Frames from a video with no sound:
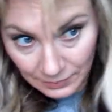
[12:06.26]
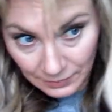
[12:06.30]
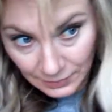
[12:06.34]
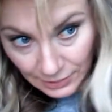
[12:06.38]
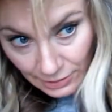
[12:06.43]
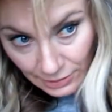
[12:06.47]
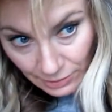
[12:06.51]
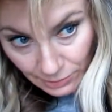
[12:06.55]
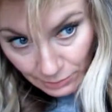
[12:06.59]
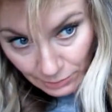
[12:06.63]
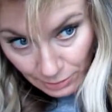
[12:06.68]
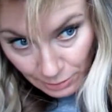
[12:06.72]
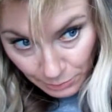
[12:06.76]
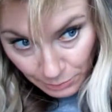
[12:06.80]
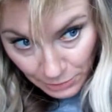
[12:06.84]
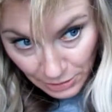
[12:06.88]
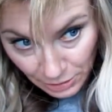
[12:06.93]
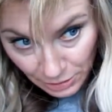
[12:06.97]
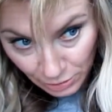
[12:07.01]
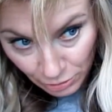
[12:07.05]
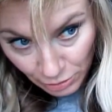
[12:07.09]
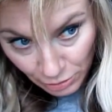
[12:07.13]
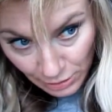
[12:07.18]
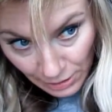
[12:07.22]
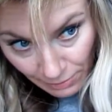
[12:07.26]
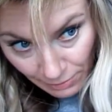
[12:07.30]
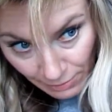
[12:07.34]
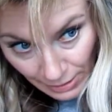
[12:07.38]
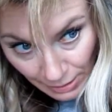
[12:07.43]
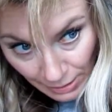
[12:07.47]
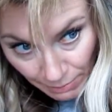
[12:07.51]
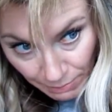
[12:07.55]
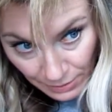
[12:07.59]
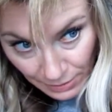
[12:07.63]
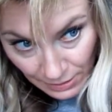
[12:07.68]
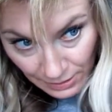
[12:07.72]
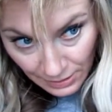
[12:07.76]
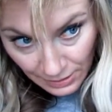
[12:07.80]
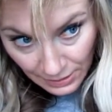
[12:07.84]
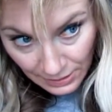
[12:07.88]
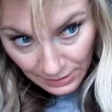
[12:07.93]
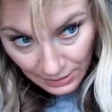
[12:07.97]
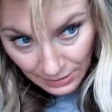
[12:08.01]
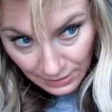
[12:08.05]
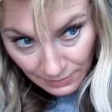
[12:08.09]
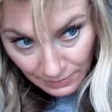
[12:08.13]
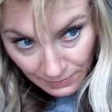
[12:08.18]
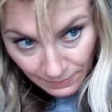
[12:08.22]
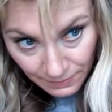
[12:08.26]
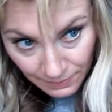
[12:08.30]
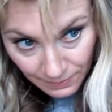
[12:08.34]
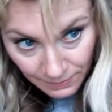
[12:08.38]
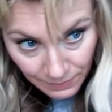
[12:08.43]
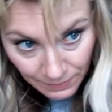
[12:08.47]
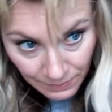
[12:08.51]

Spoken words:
This one I'm going to try wrapping again.